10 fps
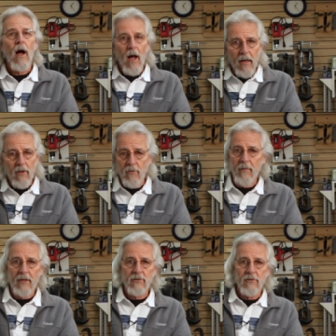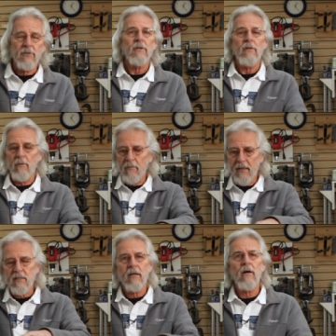audio mixers, the
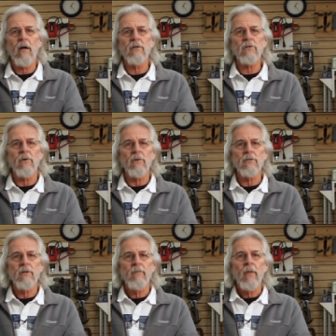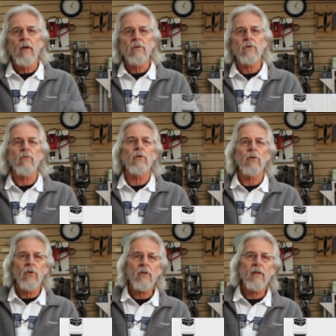mixing consoles. So if you
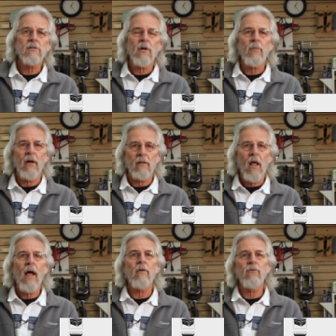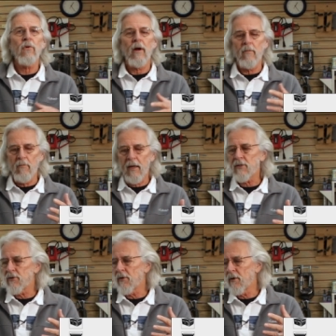look these up online for a
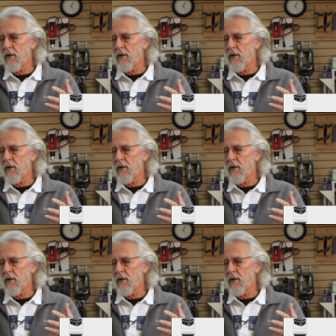mixer